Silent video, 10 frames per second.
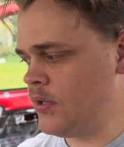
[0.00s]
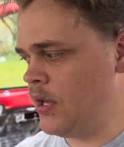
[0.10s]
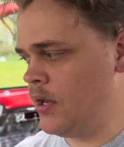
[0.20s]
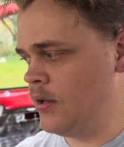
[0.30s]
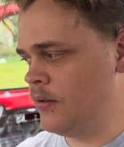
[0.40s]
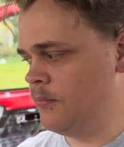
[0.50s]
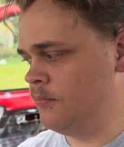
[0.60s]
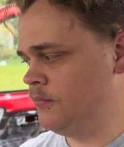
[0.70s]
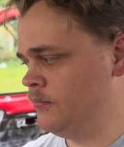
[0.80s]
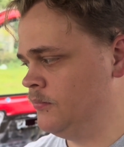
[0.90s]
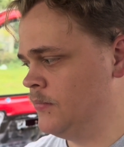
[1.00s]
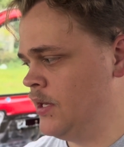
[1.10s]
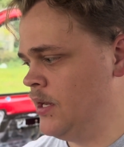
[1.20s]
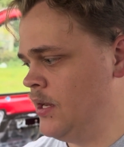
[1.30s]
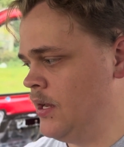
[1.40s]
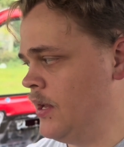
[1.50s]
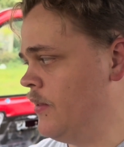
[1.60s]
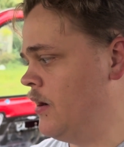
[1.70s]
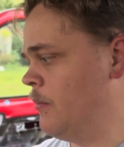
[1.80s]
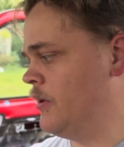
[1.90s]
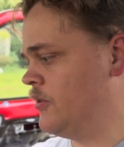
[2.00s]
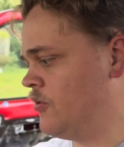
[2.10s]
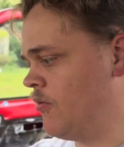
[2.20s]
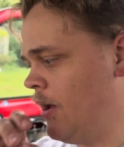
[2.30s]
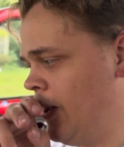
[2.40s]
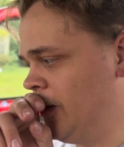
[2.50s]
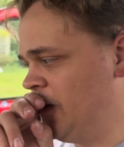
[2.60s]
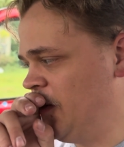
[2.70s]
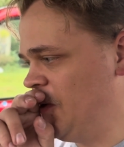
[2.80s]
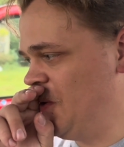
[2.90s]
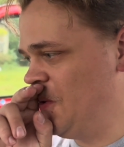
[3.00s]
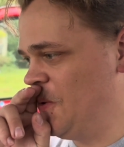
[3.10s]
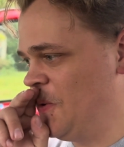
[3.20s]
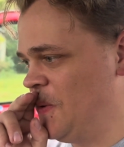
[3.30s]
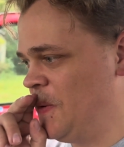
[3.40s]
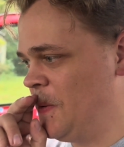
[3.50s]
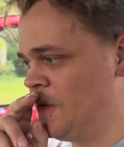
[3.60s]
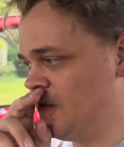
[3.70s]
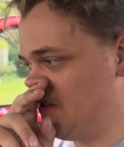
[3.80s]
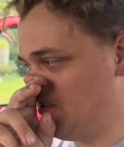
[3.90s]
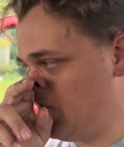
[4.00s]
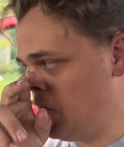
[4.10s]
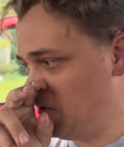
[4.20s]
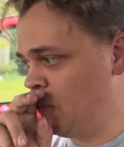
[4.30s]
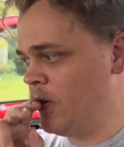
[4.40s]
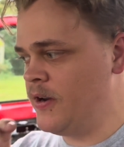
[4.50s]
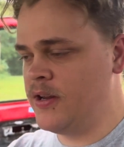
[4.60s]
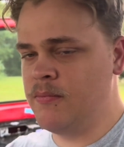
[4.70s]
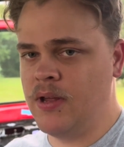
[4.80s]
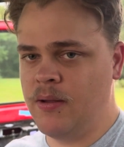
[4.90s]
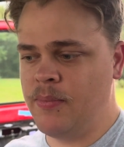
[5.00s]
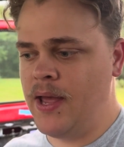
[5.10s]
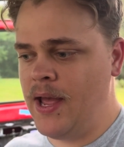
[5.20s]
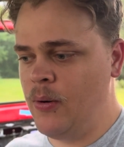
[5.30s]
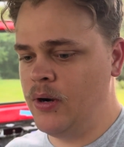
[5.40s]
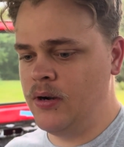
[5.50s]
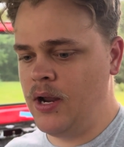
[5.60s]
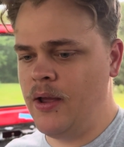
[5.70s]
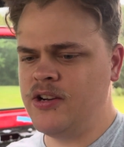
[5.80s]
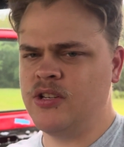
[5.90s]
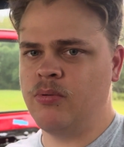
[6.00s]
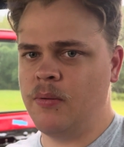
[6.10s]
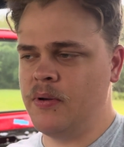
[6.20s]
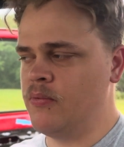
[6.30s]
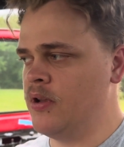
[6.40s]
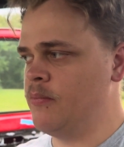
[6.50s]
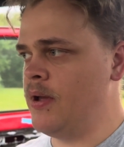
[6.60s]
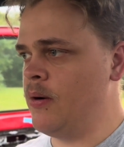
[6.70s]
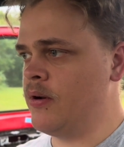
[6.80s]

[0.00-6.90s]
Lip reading: and then I'm gonna try to start running my power. I actually probably run power